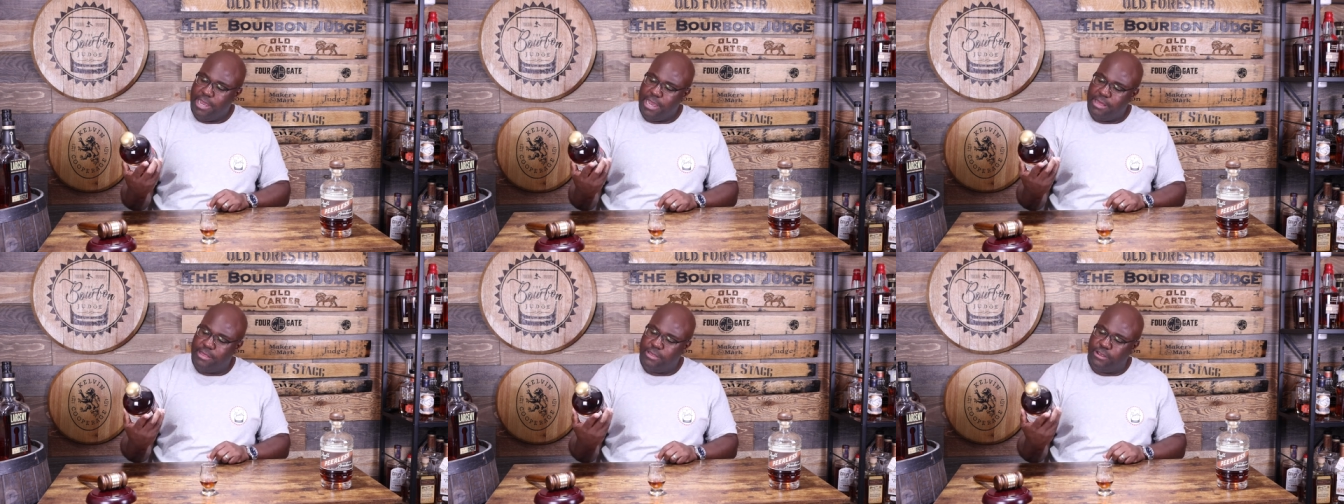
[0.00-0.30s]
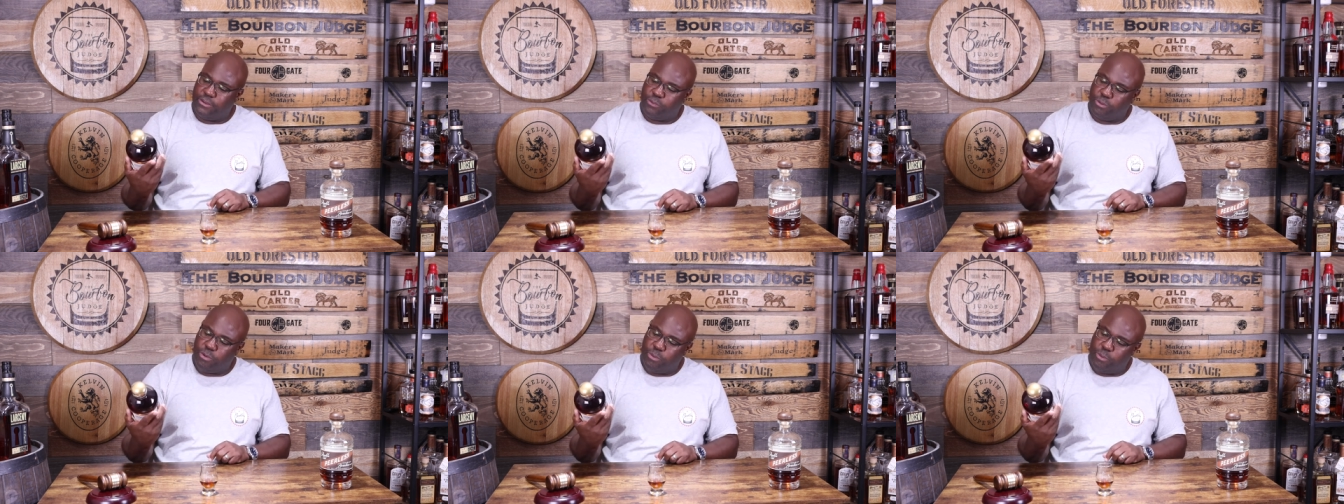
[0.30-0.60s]
And
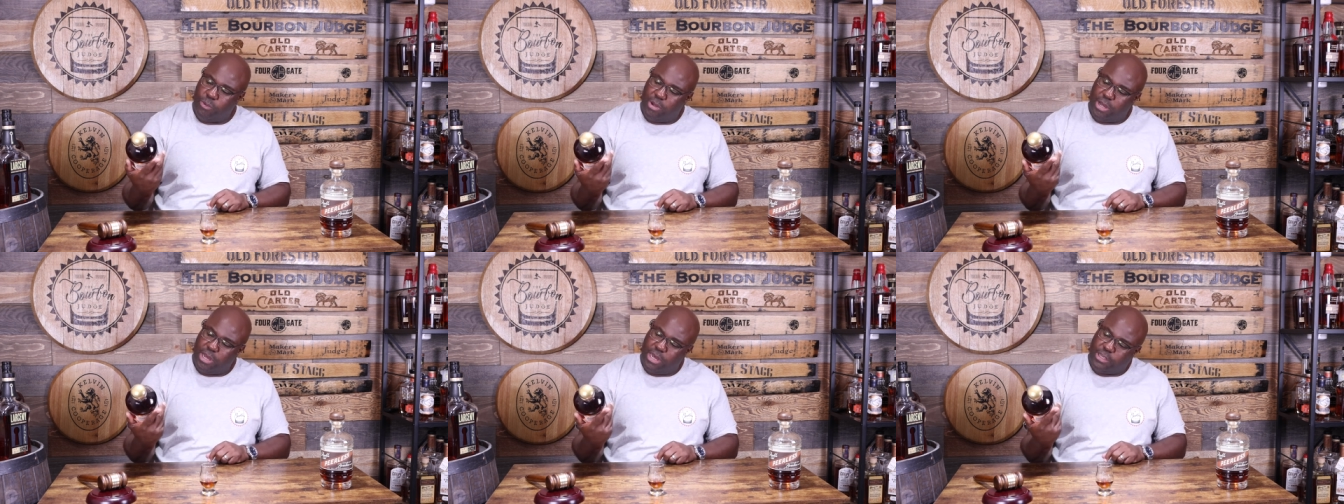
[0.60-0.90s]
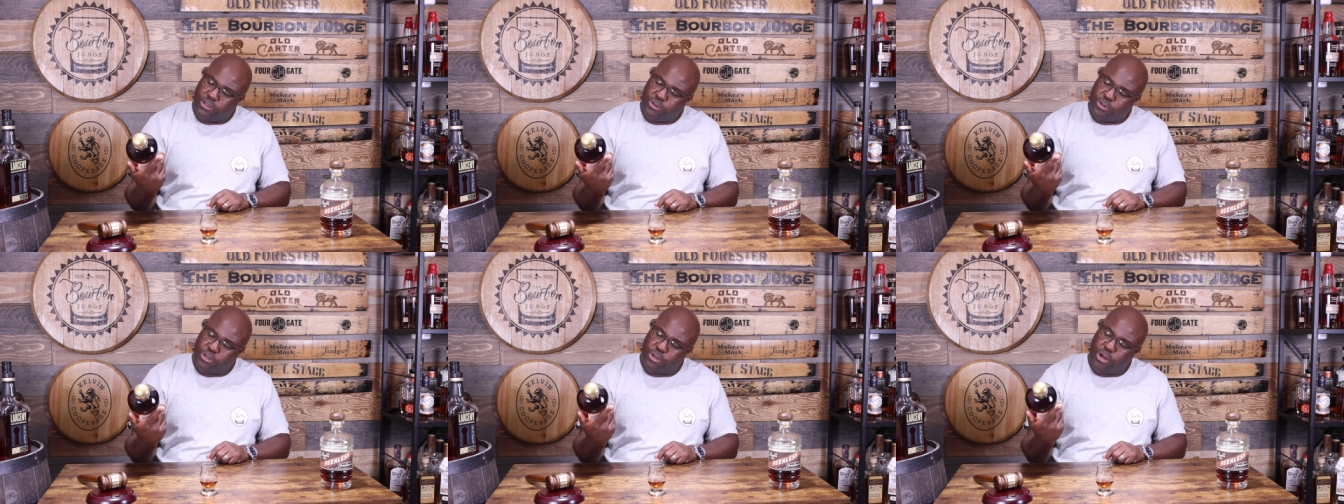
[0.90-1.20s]
this one
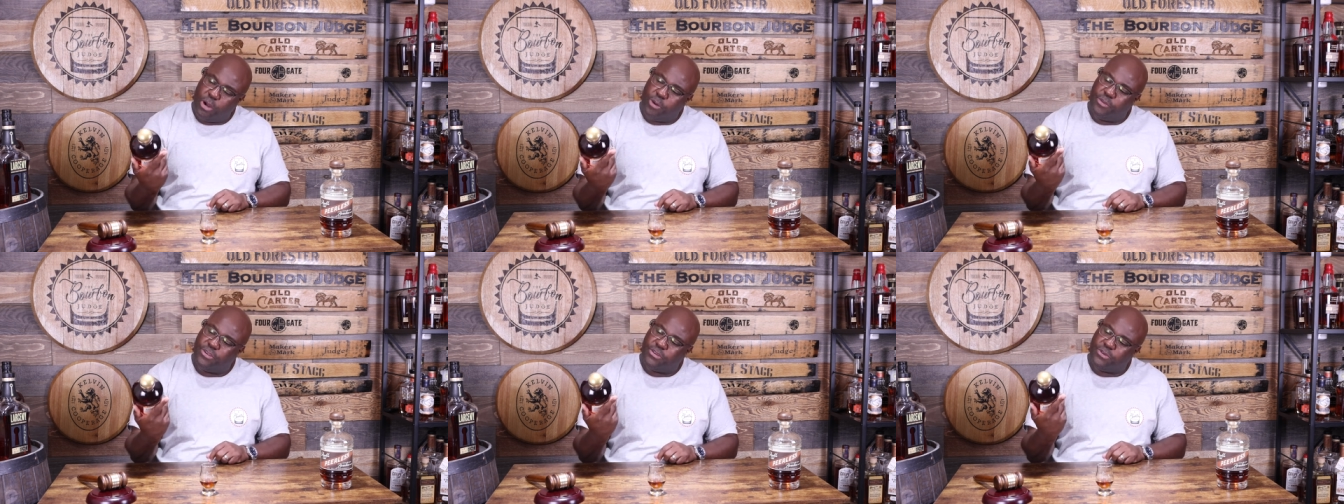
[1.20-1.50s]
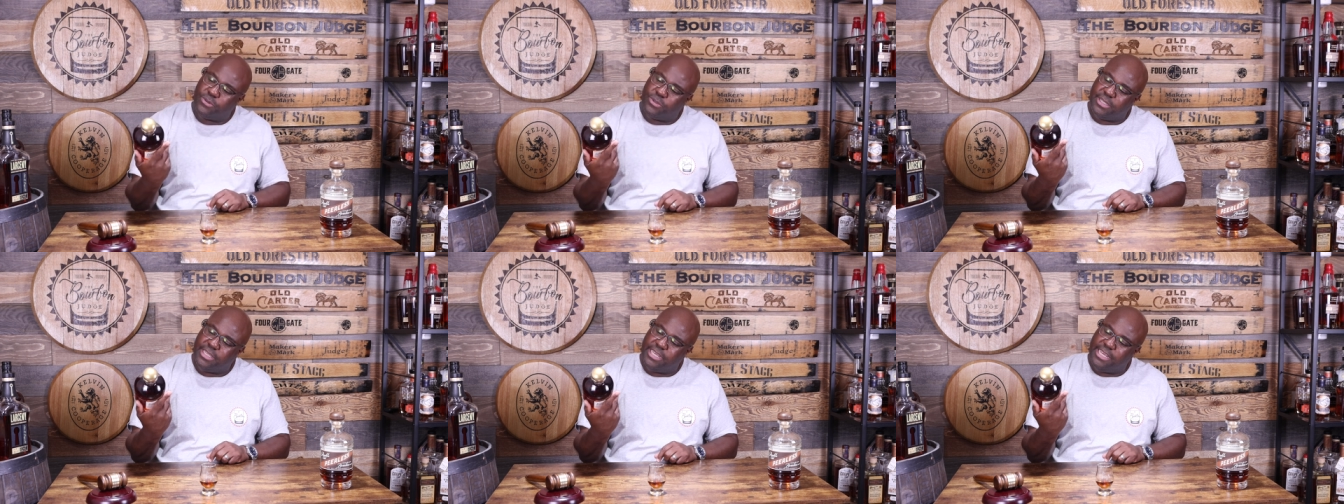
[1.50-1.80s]
was, which, oh, this
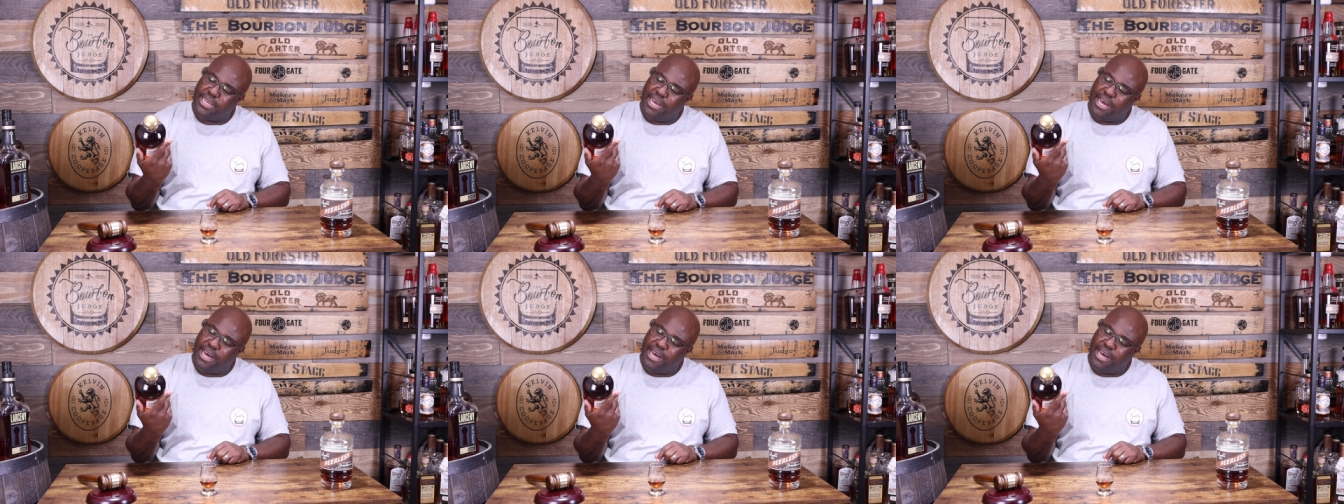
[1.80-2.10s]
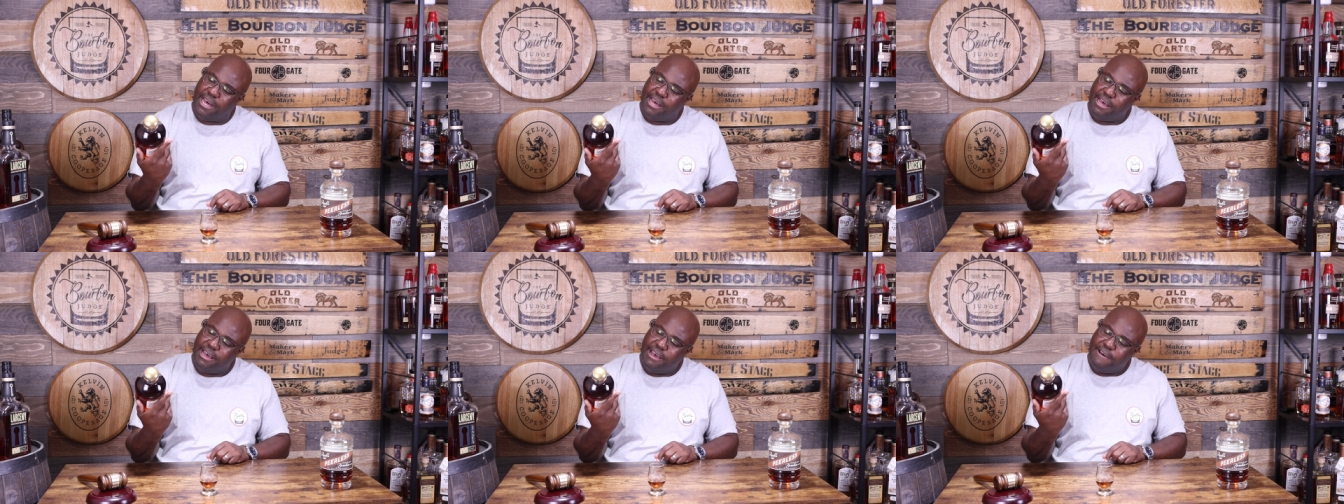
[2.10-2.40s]
was the
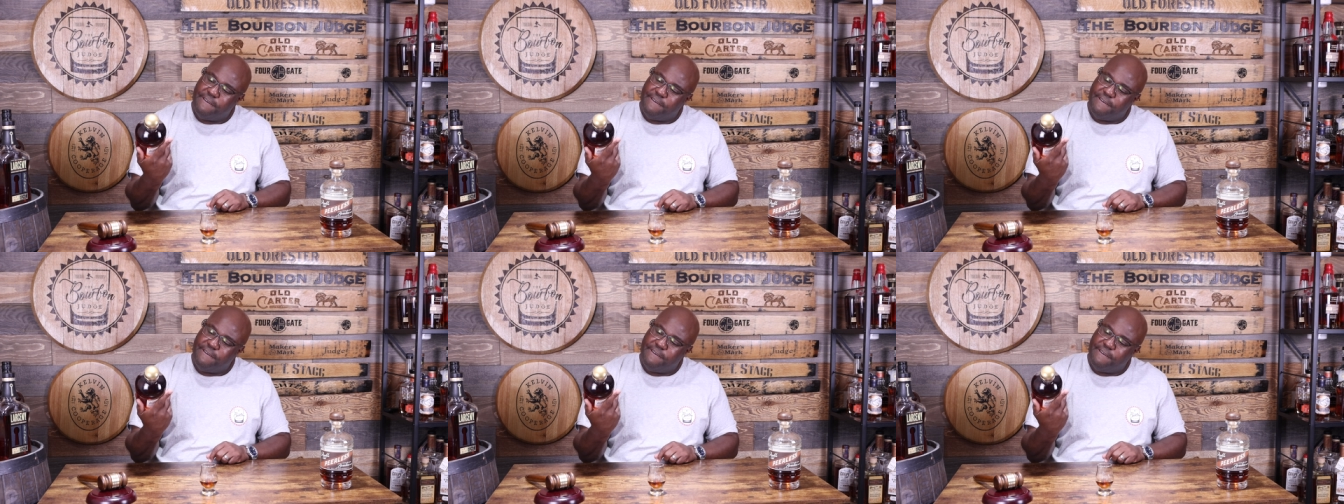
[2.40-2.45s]
uh,